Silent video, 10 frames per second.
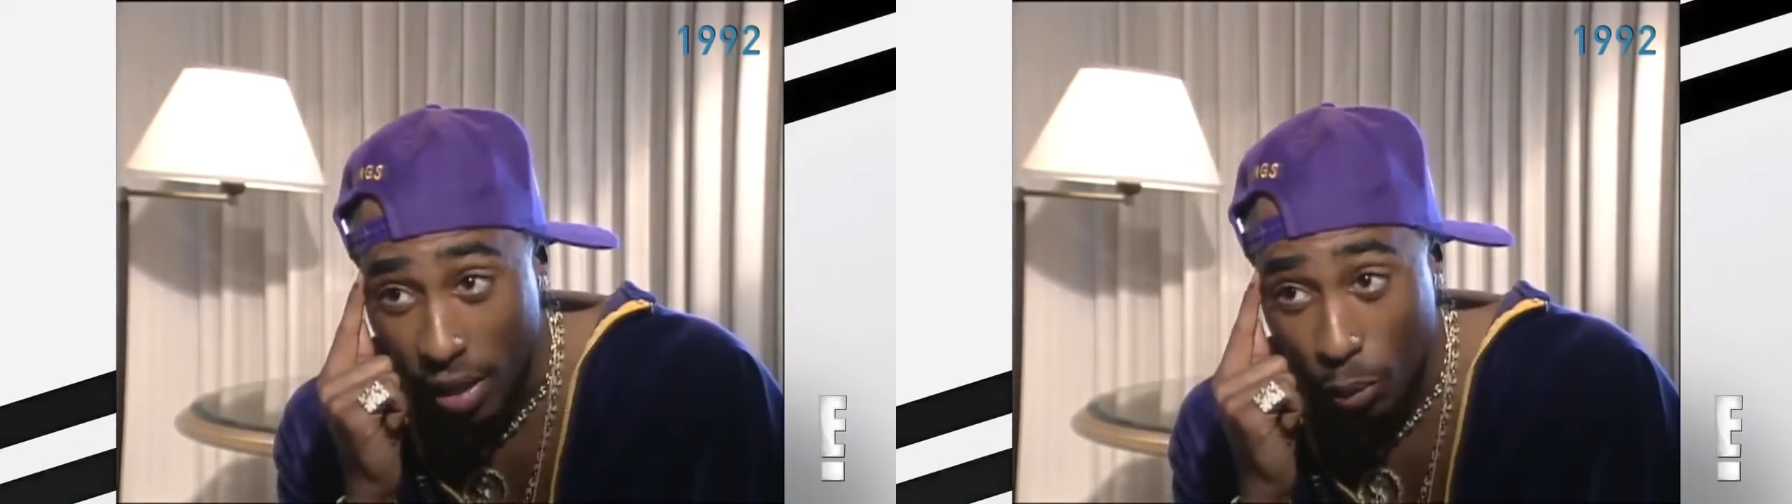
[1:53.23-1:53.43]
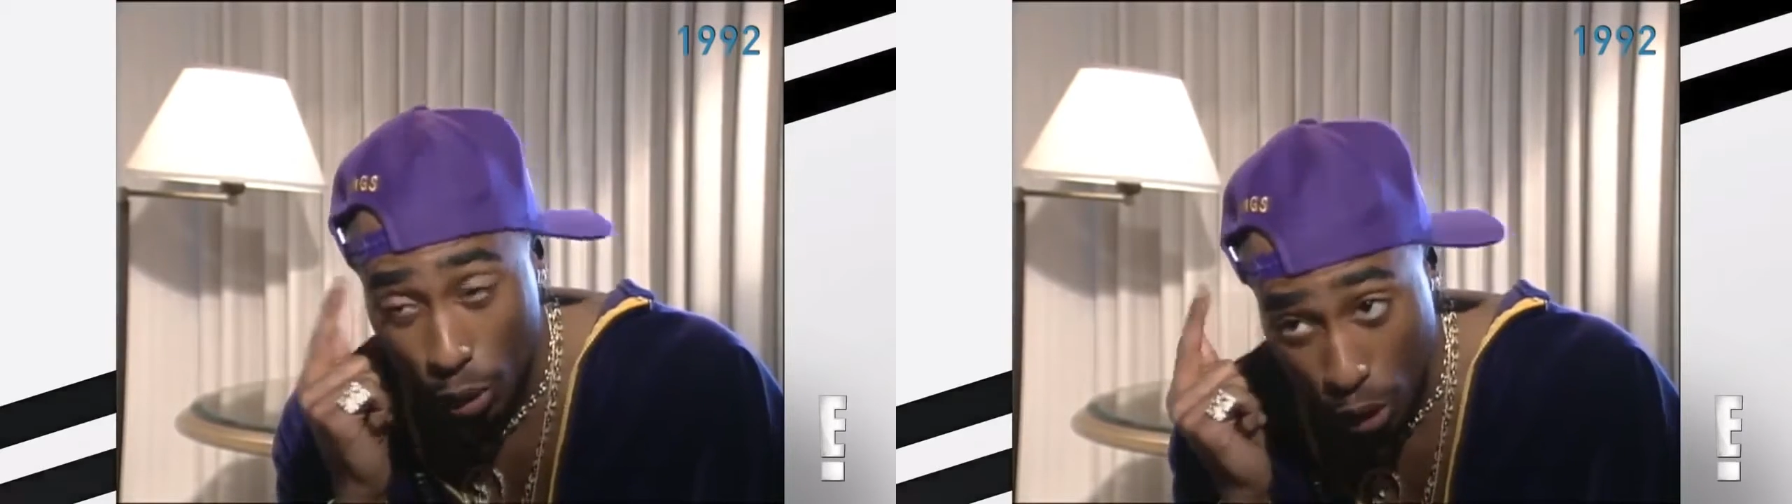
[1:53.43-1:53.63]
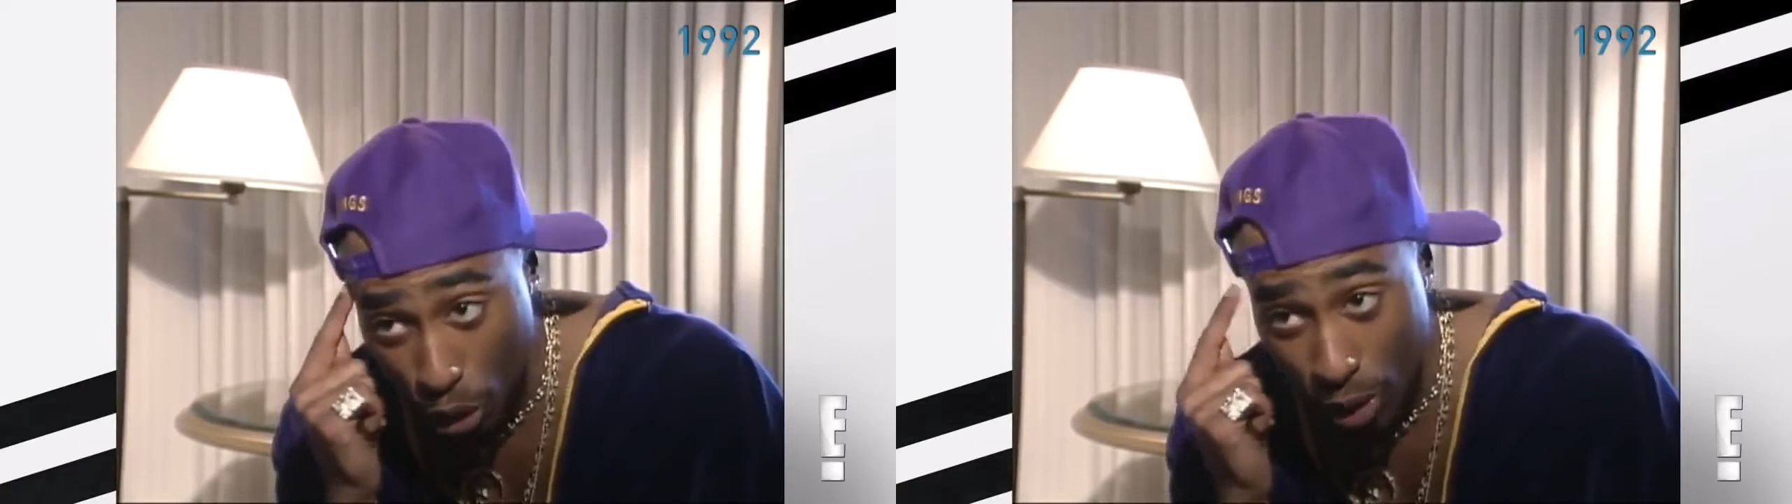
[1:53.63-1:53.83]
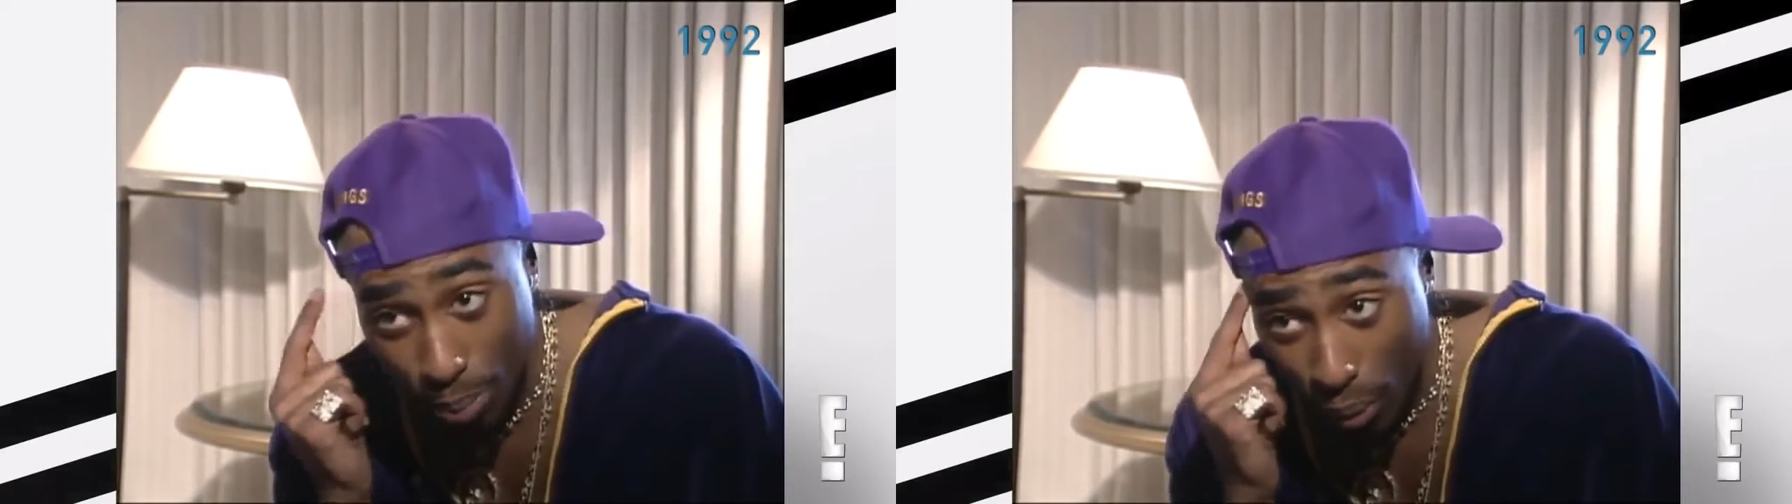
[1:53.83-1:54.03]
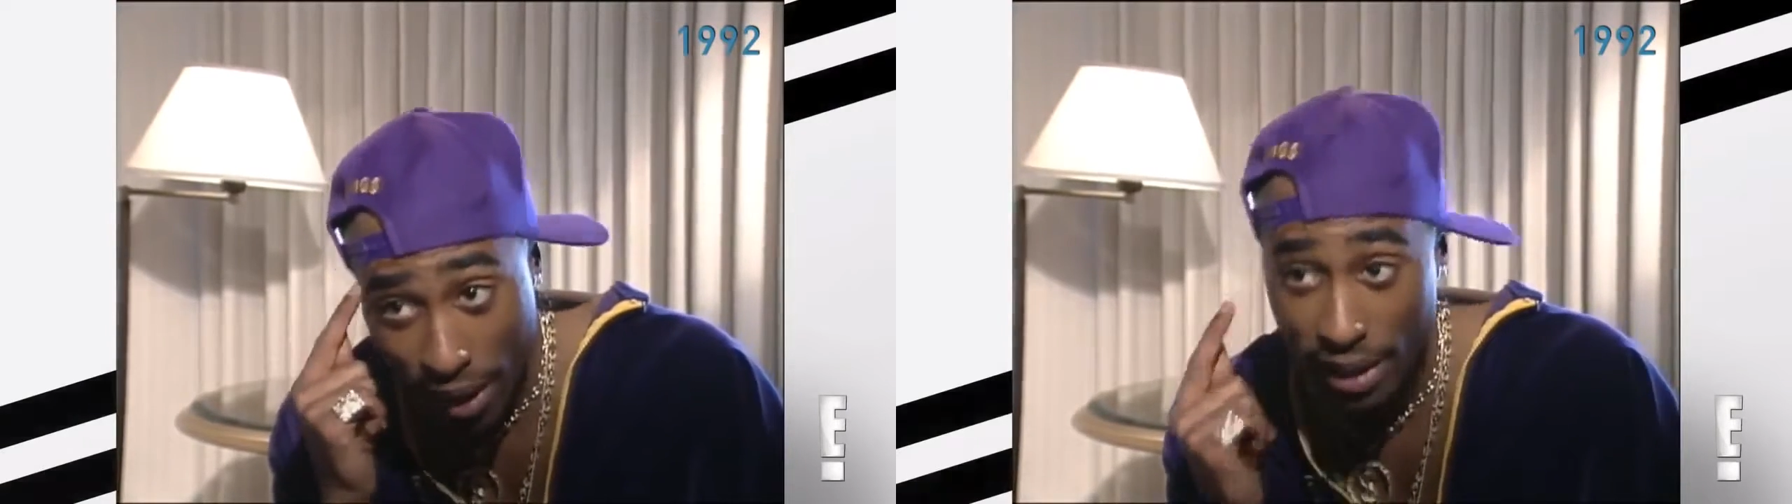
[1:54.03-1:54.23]
When you use your
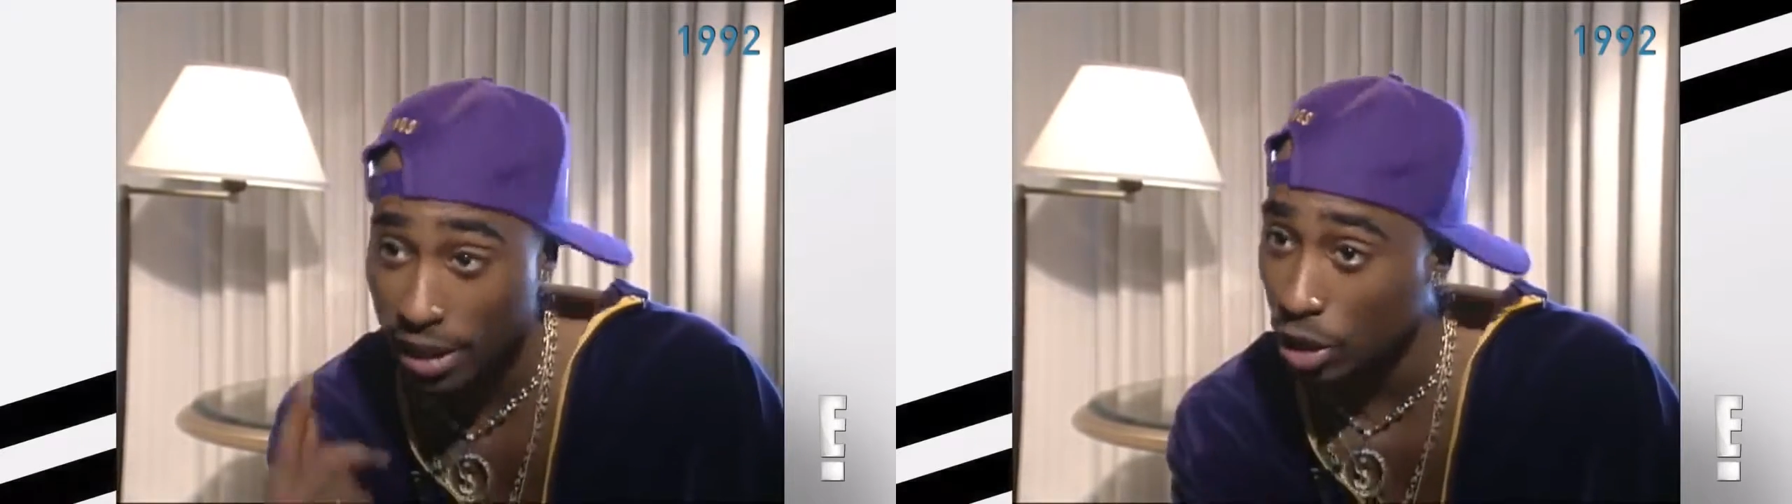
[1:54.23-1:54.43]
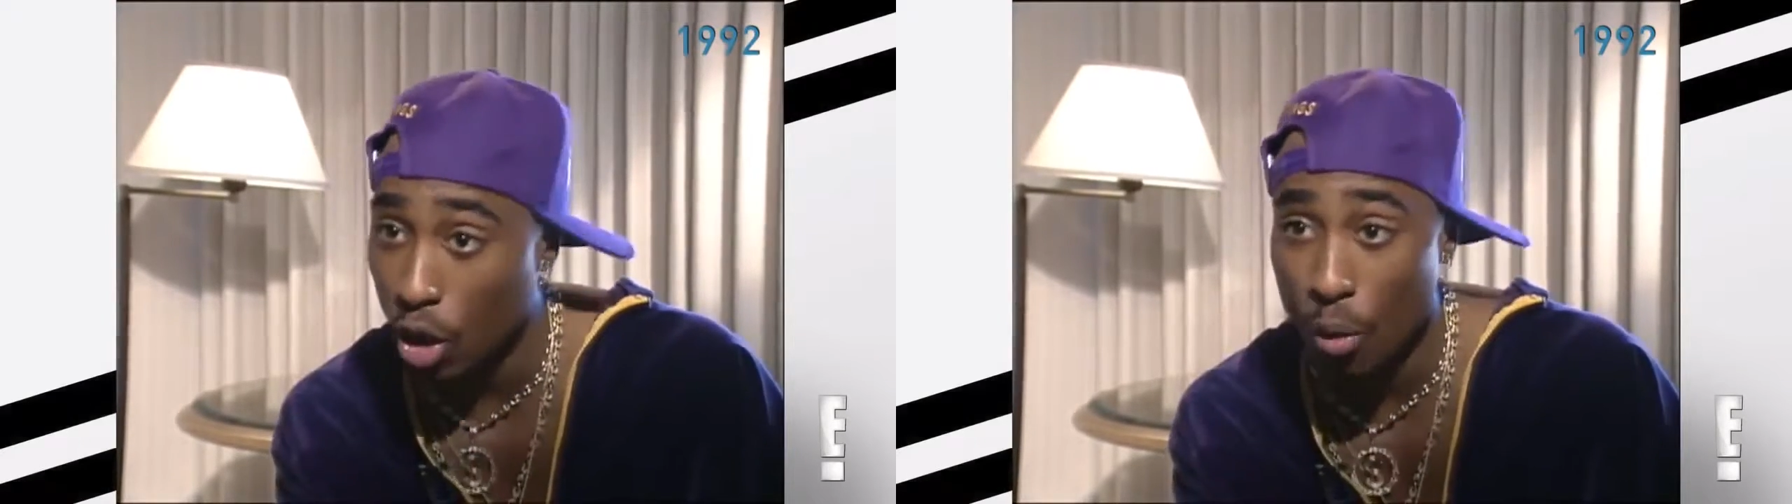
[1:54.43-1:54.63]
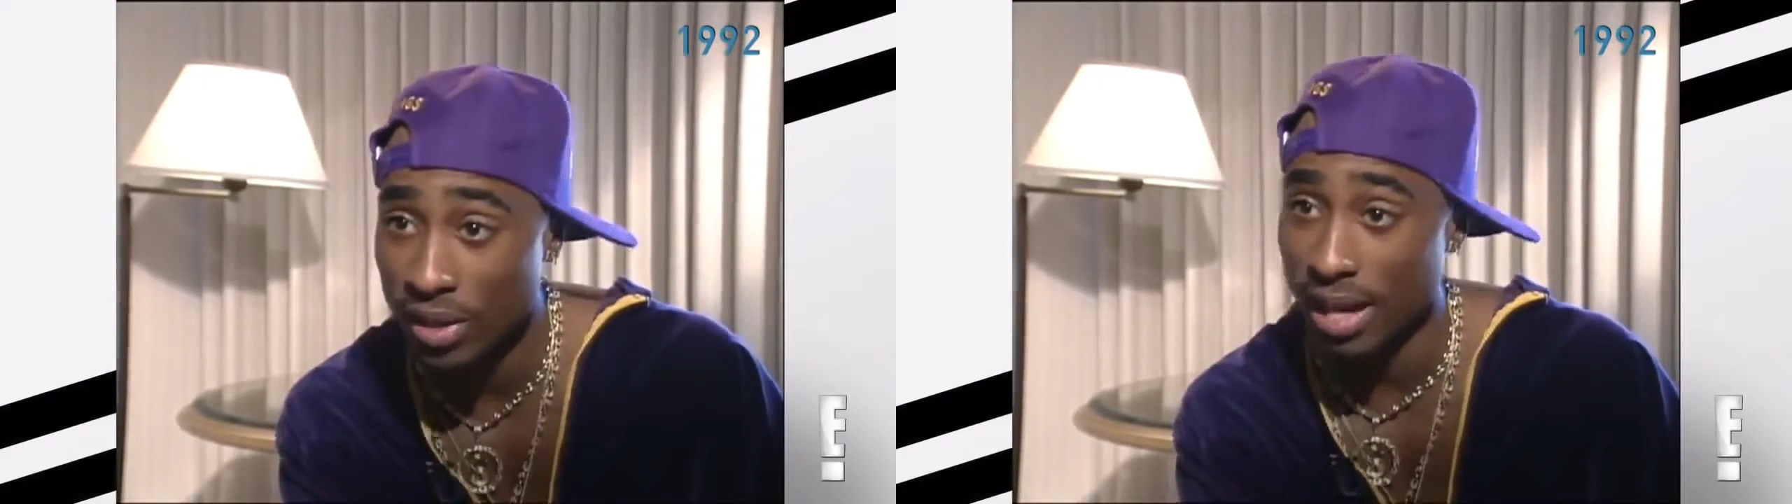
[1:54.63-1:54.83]
brain, it doesn't always